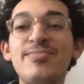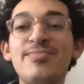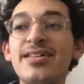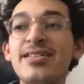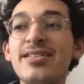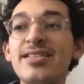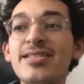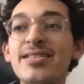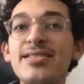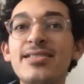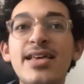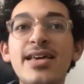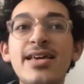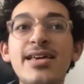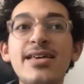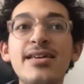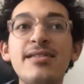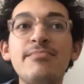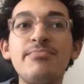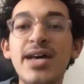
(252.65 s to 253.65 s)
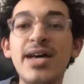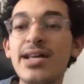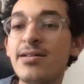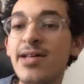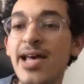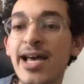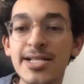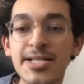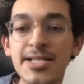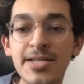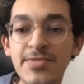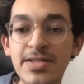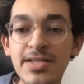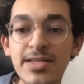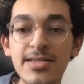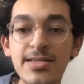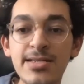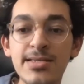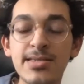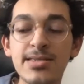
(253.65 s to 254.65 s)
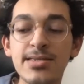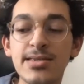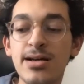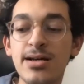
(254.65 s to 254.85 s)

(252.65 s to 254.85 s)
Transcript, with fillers: but they embed activities.